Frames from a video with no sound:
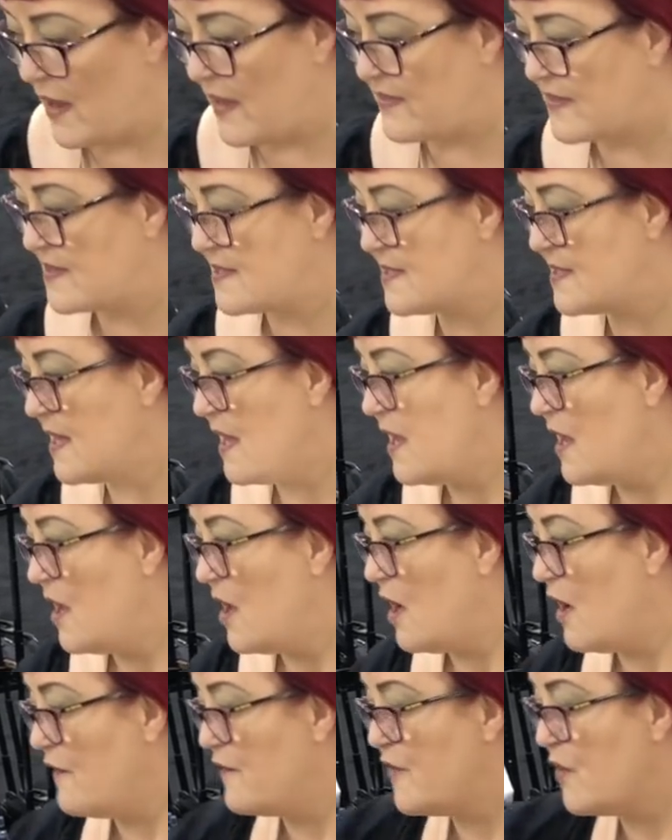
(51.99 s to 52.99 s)
widths
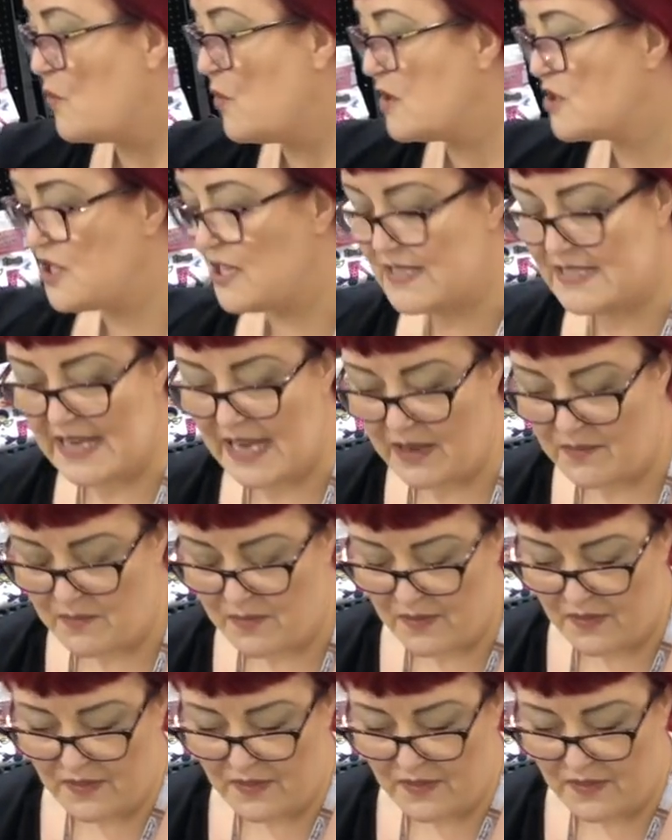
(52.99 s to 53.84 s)
of the washi tape